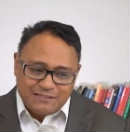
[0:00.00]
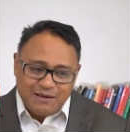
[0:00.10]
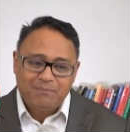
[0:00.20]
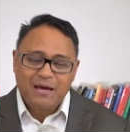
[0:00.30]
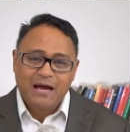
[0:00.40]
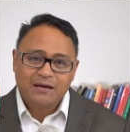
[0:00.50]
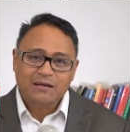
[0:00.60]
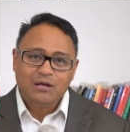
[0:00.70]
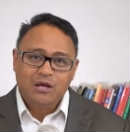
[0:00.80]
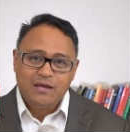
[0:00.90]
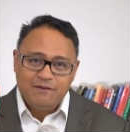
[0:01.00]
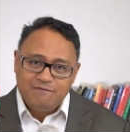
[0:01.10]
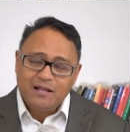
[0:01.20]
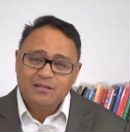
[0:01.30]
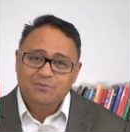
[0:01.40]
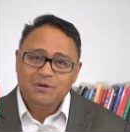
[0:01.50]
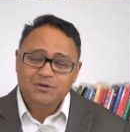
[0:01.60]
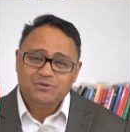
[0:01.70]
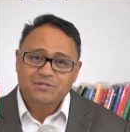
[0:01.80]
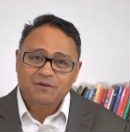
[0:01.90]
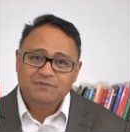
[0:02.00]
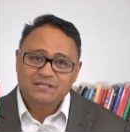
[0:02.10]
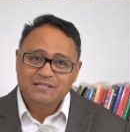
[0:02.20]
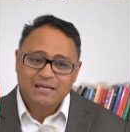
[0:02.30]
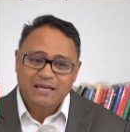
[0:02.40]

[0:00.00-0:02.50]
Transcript: back, evaluate yourself and say, okay,